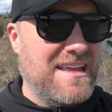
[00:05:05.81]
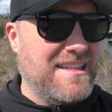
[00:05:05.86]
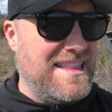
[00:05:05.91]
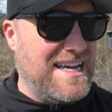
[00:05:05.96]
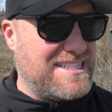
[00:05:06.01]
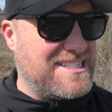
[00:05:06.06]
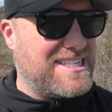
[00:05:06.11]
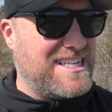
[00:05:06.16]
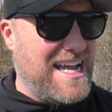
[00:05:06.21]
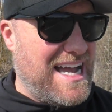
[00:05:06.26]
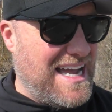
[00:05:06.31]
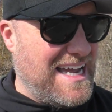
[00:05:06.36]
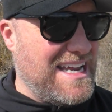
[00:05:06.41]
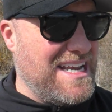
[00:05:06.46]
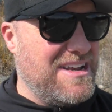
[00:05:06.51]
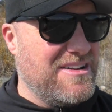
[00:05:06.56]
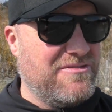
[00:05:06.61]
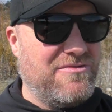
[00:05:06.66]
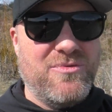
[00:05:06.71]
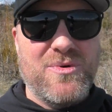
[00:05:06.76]
That's
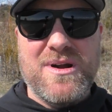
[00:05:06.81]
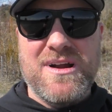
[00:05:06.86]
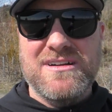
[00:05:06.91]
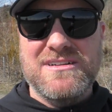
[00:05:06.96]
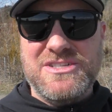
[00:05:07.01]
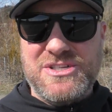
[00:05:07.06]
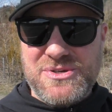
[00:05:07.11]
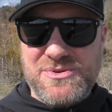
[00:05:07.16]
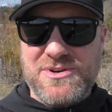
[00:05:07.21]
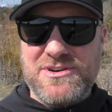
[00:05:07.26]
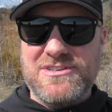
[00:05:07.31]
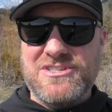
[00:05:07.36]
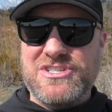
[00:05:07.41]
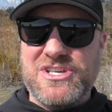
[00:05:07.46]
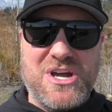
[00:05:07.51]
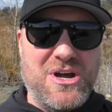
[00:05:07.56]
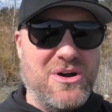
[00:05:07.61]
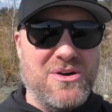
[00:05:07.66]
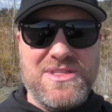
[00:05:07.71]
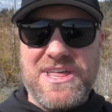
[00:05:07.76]
kind of where tuners
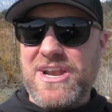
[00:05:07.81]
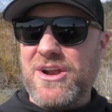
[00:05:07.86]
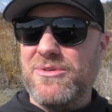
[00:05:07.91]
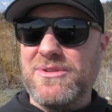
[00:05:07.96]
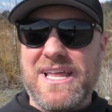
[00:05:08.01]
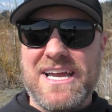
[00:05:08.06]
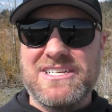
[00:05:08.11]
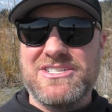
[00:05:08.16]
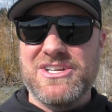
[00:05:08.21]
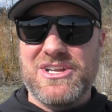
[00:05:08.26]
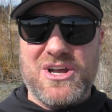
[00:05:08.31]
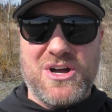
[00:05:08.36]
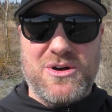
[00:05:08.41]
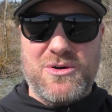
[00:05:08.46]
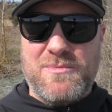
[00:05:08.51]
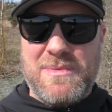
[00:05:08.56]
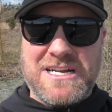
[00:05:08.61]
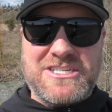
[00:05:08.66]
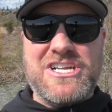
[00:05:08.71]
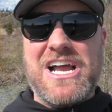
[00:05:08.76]
go. They don't like to go
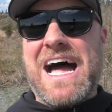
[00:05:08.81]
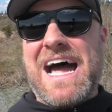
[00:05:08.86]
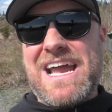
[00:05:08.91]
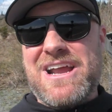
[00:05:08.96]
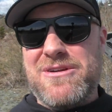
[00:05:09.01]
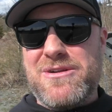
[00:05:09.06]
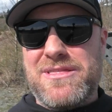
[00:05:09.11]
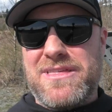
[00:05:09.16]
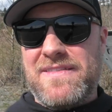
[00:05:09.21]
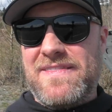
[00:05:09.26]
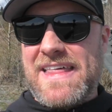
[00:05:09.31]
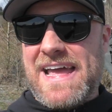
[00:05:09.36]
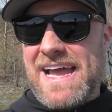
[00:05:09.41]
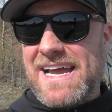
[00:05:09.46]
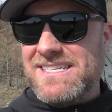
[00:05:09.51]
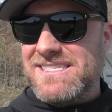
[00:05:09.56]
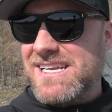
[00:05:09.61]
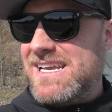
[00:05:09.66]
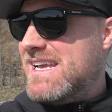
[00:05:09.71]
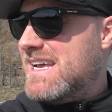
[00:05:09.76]
much higher than
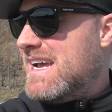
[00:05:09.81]
that.